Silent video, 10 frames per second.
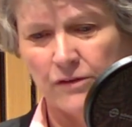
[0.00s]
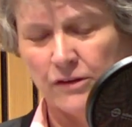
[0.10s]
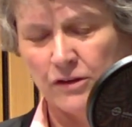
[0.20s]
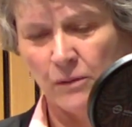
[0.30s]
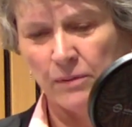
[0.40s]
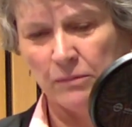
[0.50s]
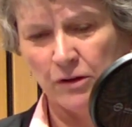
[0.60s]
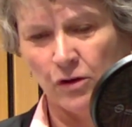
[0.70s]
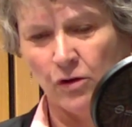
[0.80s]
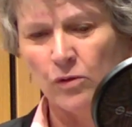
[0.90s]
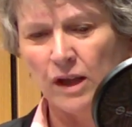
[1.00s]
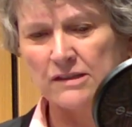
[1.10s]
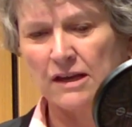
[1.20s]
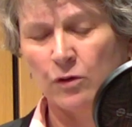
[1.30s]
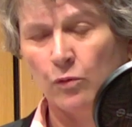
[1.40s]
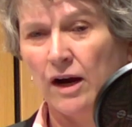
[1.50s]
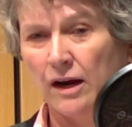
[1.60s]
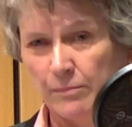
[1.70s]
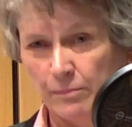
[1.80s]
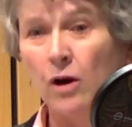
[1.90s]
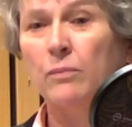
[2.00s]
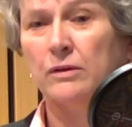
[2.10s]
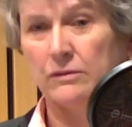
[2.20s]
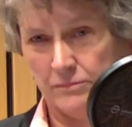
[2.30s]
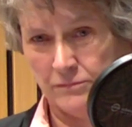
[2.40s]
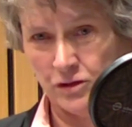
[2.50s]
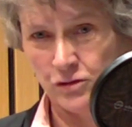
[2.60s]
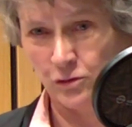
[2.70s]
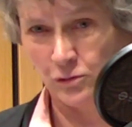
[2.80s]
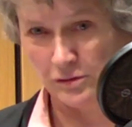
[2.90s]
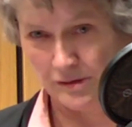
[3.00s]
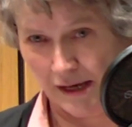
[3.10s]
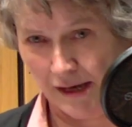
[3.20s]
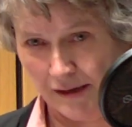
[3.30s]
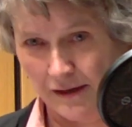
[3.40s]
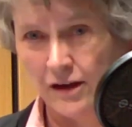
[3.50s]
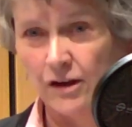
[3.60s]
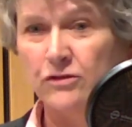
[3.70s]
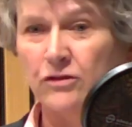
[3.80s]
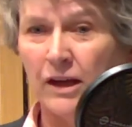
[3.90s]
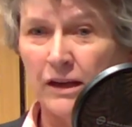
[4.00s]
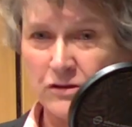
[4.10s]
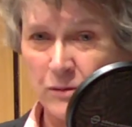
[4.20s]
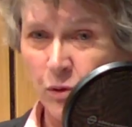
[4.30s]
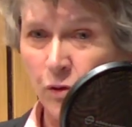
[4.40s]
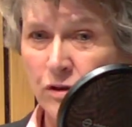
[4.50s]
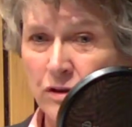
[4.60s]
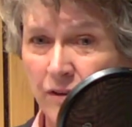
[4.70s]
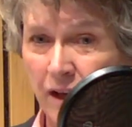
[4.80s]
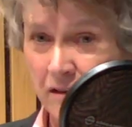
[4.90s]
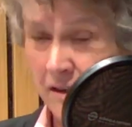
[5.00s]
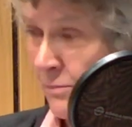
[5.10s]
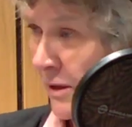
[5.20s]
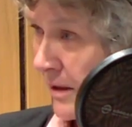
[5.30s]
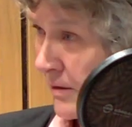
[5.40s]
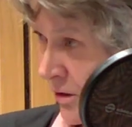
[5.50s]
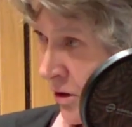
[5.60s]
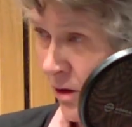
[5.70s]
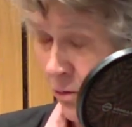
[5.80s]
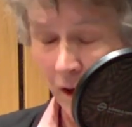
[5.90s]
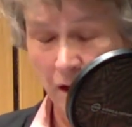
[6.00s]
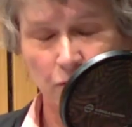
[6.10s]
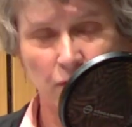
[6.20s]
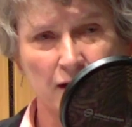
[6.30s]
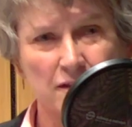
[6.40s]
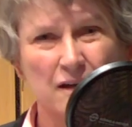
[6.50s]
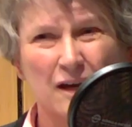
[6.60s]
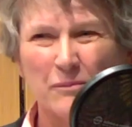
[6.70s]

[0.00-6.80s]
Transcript: young people thought, let's have a wear purple to school day in support of LGBTQI rights.